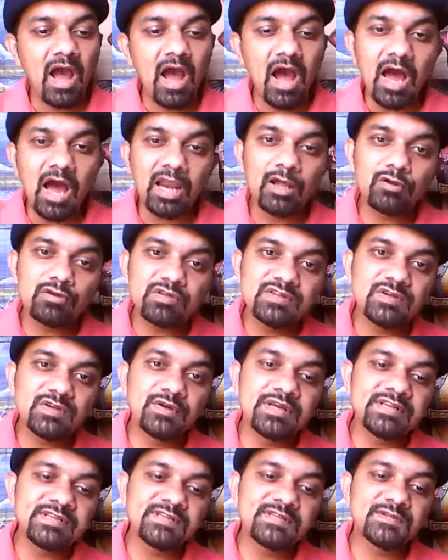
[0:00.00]
Allow
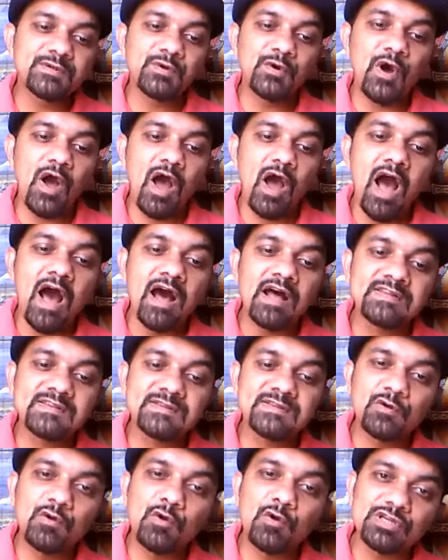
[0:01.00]
students to
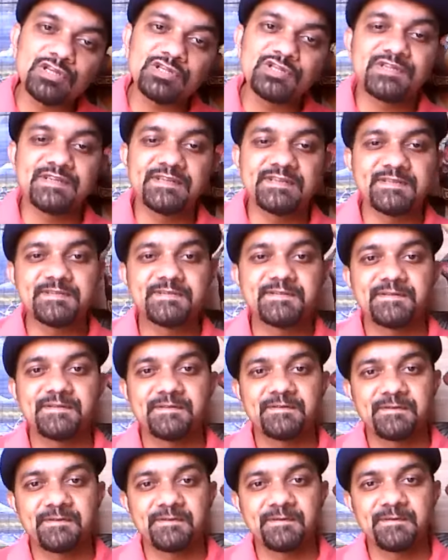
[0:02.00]
ask questions
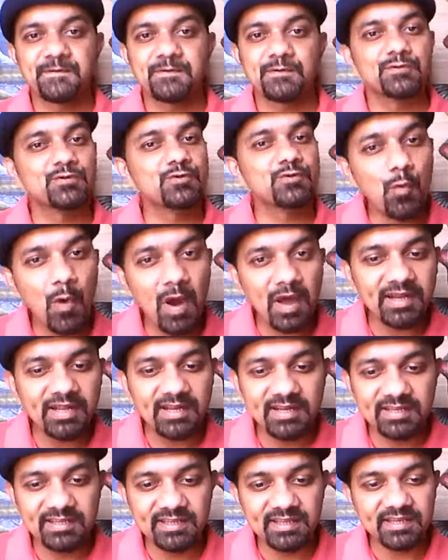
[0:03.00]
to one
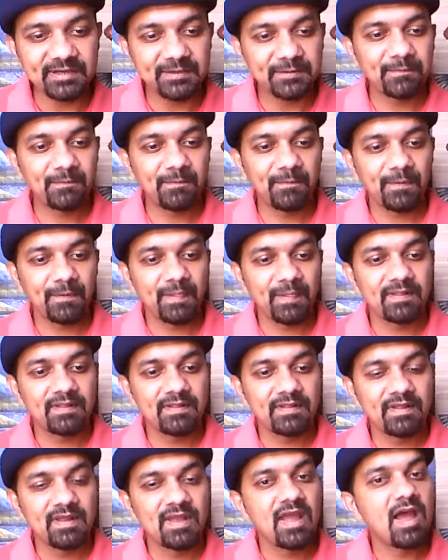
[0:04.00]
another.
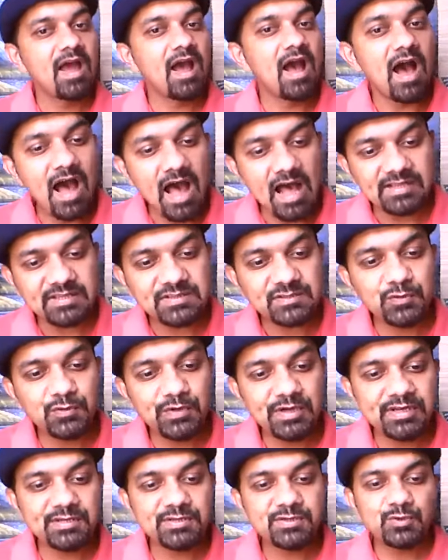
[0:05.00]
Ask
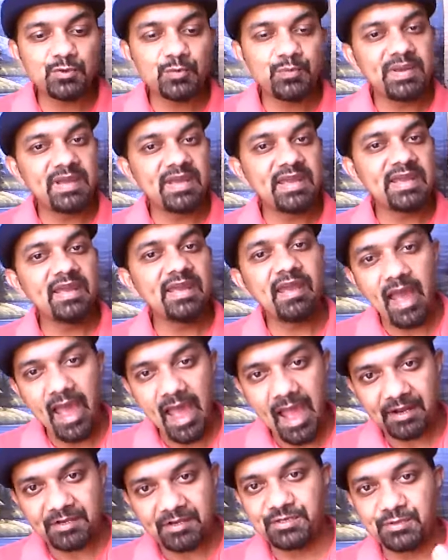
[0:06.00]
students to be
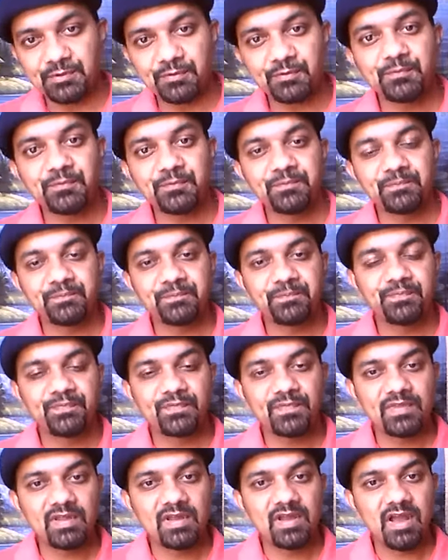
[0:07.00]
active.
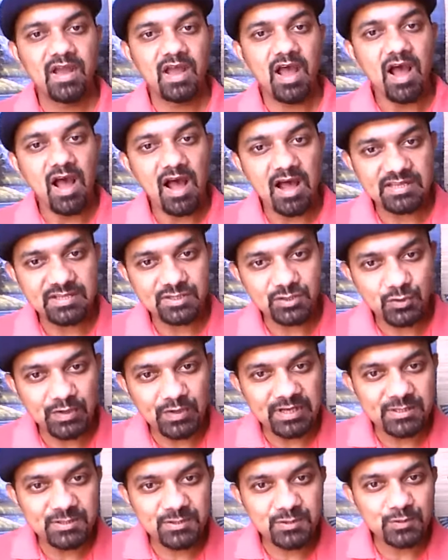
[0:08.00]
Ask
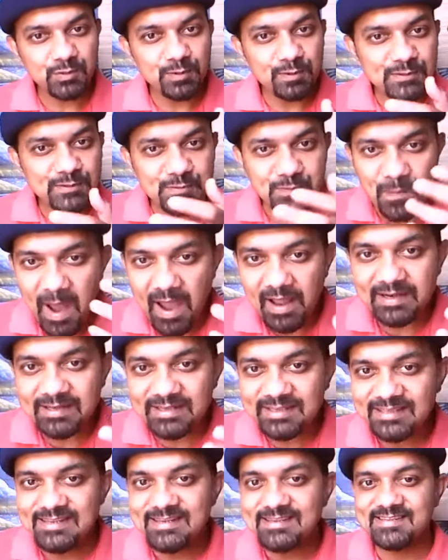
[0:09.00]
students to smile at
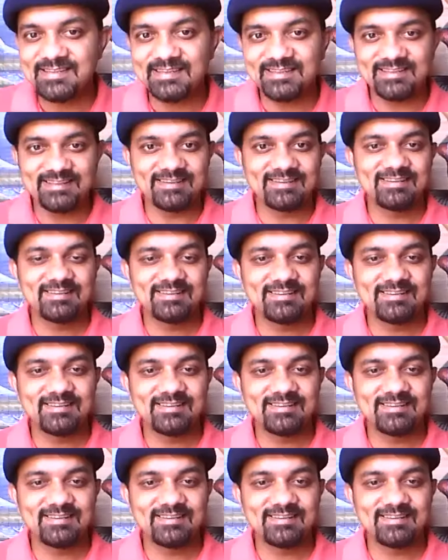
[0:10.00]
each other.